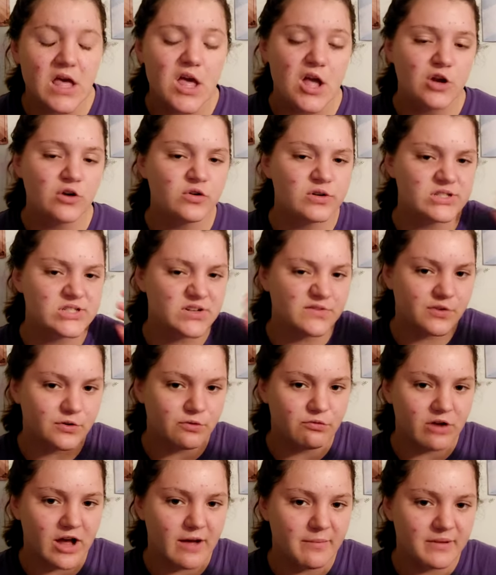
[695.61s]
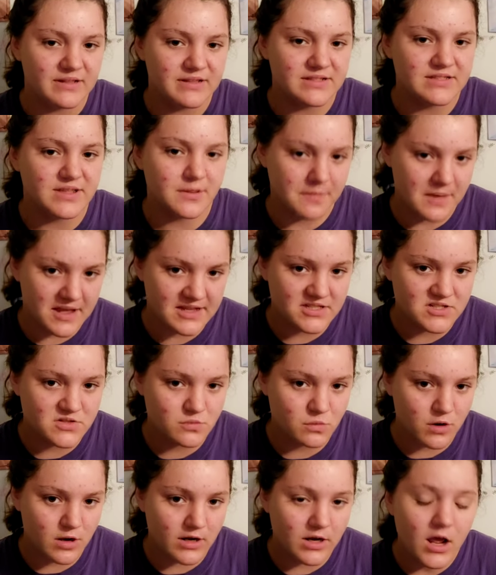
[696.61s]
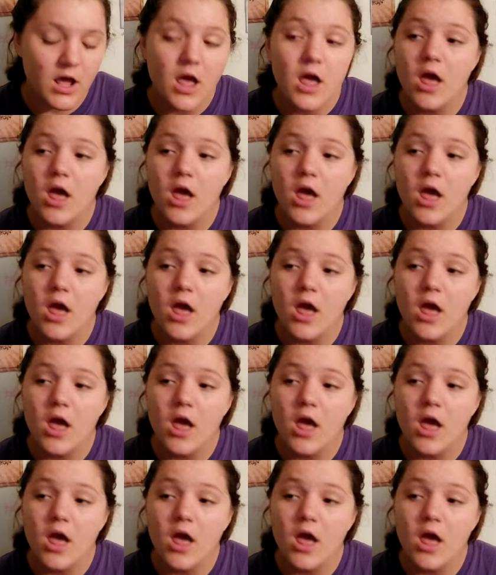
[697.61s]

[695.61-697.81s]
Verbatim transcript: Christopher Robin's the best one.